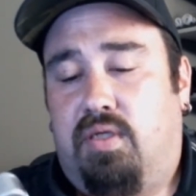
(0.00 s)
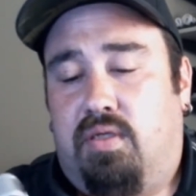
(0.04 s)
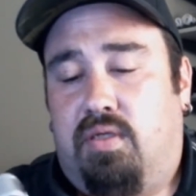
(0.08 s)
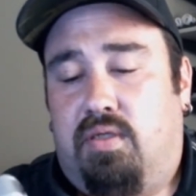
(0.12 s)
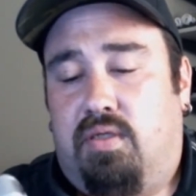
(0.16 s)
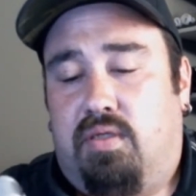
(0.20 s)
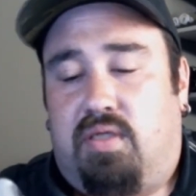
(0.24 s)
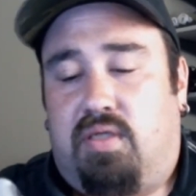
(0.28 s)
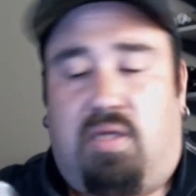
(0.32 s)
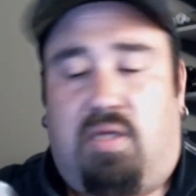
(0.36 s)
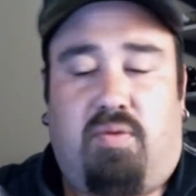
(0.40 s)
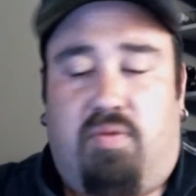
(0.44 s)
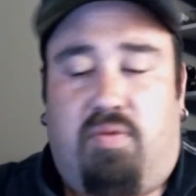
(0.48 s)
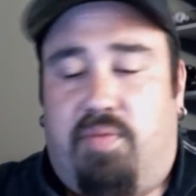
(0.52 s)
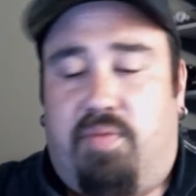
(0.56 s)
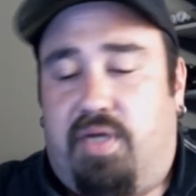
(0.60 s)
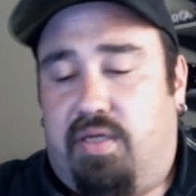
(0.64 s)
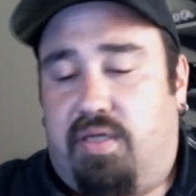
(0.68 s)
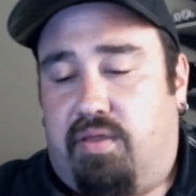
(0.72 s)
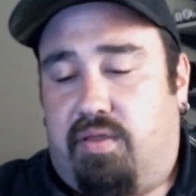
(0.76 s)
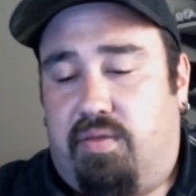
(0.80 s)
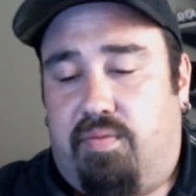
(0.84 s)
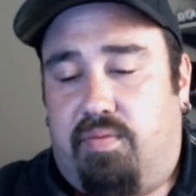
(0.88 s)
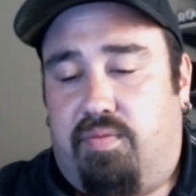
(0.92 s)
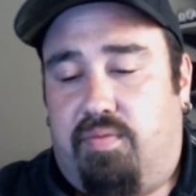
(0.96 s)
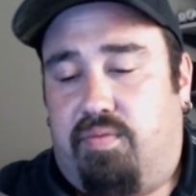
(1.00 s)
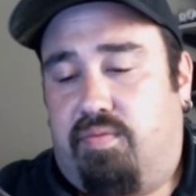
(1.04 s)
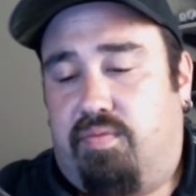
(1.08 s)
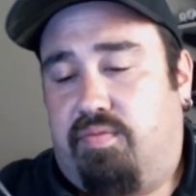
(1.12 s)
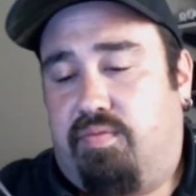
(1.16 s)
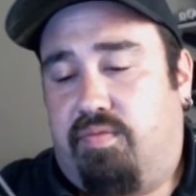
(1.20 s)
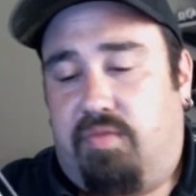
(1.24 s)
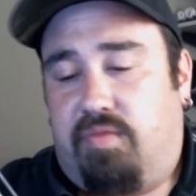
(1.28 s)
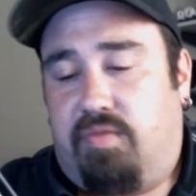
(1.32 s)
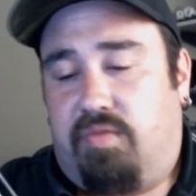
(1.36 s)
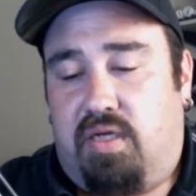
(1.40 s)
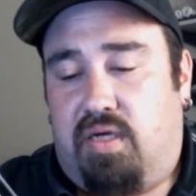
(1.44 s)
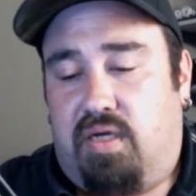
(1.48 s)
Something about
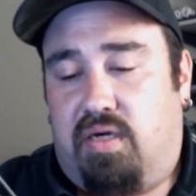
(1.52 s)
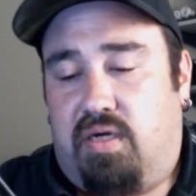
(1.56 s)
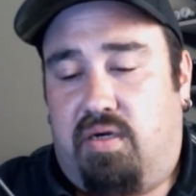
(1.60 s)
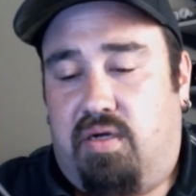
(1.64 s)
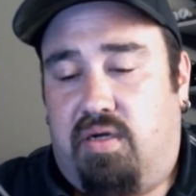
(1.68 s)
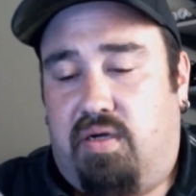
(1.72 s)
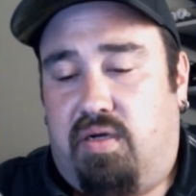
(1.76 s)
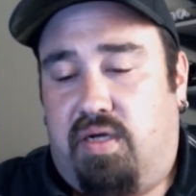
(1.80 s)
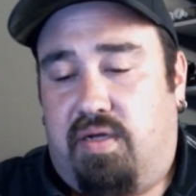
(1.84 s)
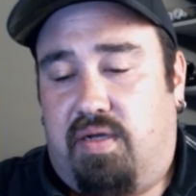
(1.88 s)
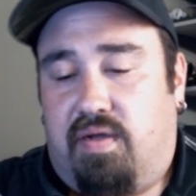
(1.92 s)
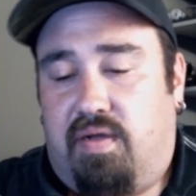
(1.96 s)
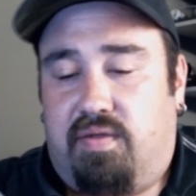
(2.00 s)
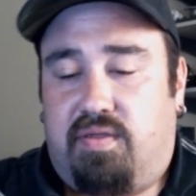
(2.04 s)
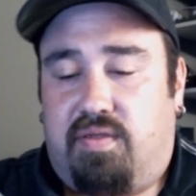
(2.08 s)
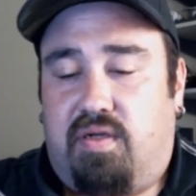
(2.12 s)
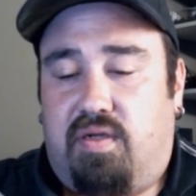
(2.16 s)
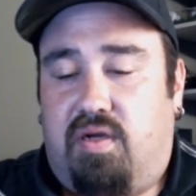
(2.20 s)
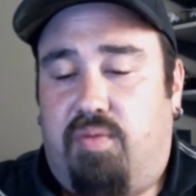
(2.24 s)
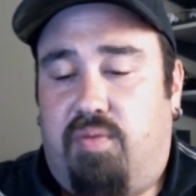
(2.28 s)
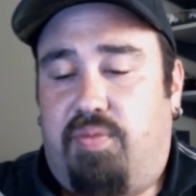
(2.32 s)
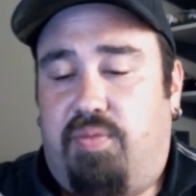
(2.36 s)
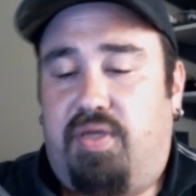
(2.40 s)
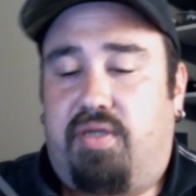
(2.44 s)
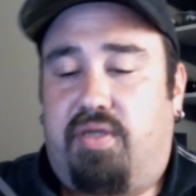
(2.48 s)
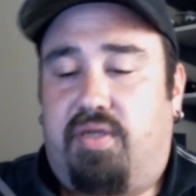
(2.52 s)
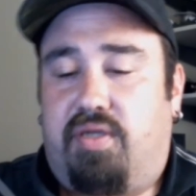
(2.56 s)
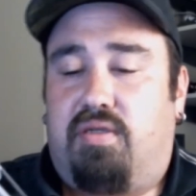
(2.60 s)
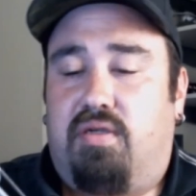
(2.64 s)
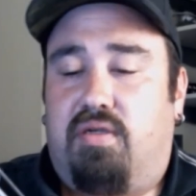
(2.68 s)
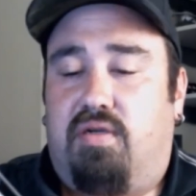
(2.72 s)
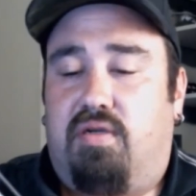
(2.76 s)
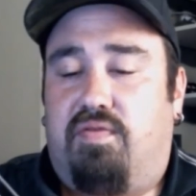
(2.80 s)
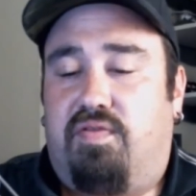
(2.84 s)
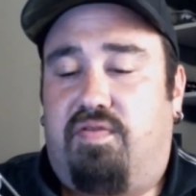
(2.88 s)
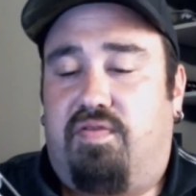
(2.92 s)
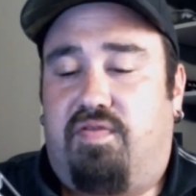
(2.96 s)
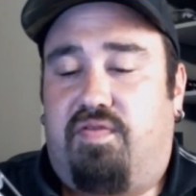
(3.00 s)
I don't know, I saw a picture
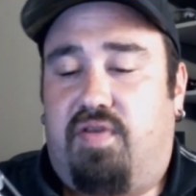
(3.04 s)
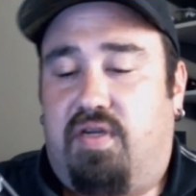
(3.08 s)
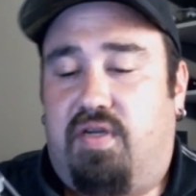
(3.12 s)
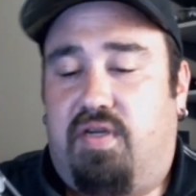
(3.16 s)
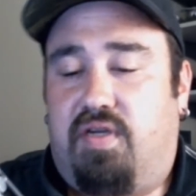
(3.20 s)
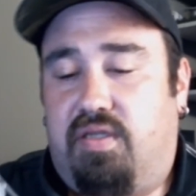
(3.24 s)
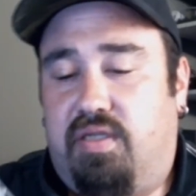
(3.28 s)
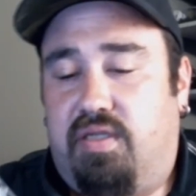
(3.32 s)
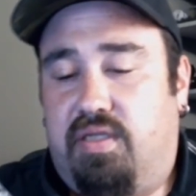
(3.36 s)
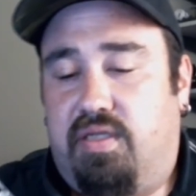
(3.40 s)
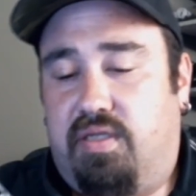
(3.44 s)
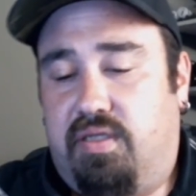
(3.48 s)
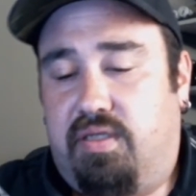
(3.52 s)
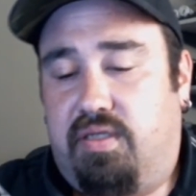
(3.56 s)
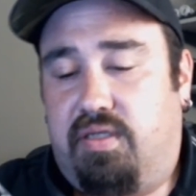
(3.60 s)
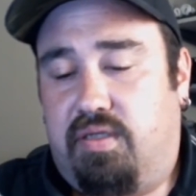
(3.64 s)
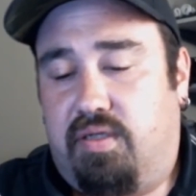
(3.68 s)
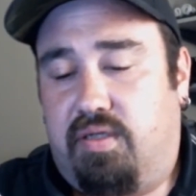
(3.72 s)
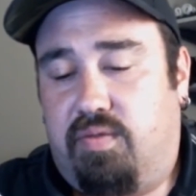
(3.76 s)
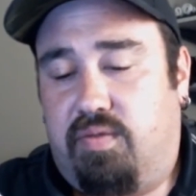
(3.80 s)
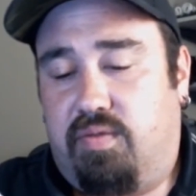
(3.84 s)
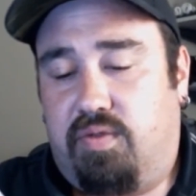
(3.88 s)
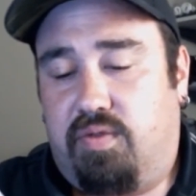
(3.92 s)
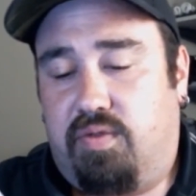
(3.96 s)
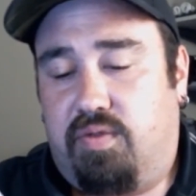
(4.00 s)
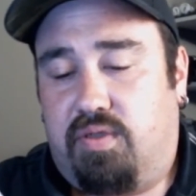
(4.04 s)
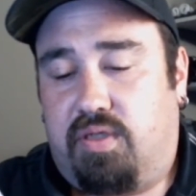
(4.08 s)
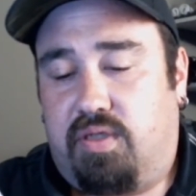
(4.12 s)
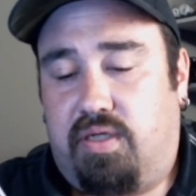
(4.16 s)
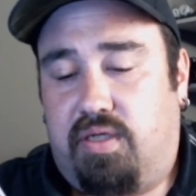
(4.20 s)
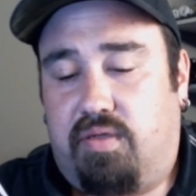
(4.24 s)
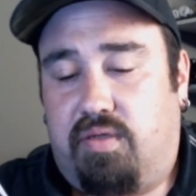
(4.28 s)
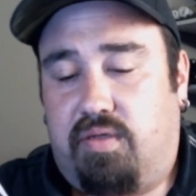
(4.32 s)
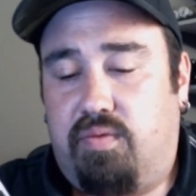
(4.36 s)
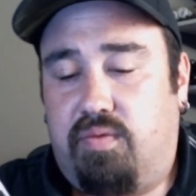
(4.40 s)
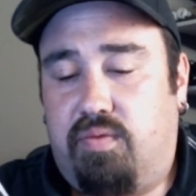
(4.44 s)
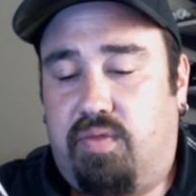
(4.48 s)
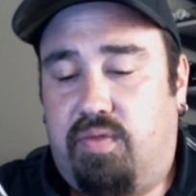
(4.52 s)
of it finally, and it was
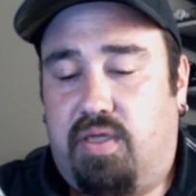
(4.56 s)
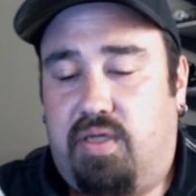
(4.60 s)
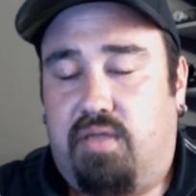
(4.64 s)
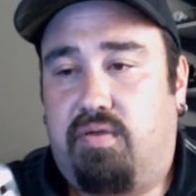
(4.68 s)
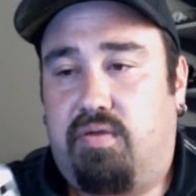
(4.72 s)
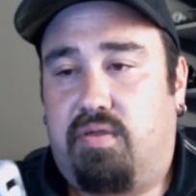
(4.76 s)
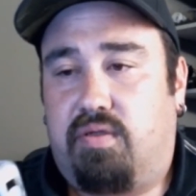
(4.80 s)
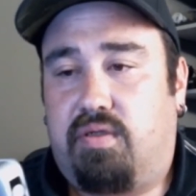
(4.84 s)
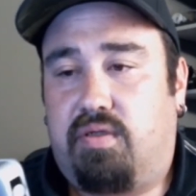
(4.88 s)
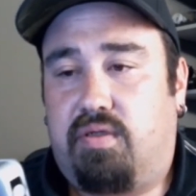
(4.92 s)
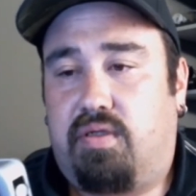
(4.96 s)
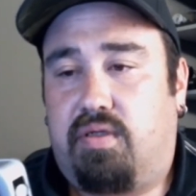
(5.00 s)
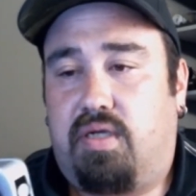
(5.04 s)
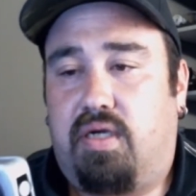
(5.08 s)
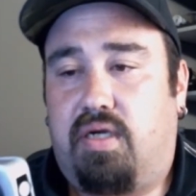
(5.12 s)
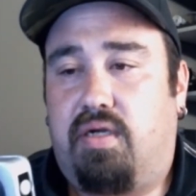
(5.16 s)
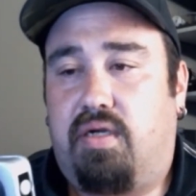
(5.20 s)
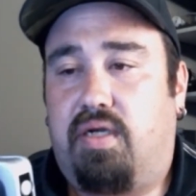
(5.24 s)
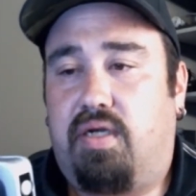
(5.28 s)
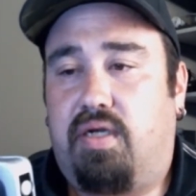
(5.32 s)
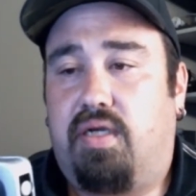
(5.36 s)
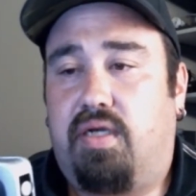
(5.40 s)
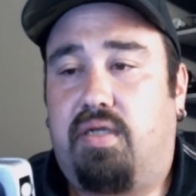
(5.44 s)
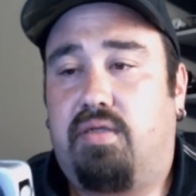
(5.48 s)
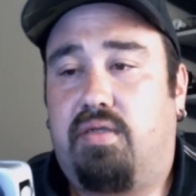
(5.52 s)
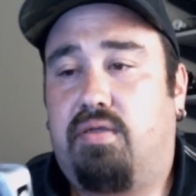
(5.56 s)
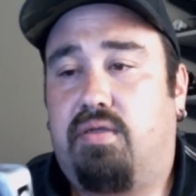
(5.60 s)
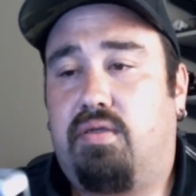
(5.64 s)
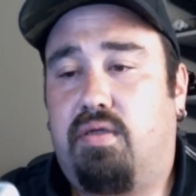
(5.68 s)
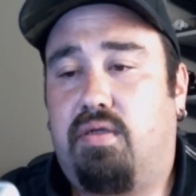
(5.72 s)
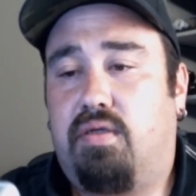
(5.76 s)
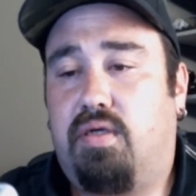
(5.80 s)
like, ooh, that looks kind of nice.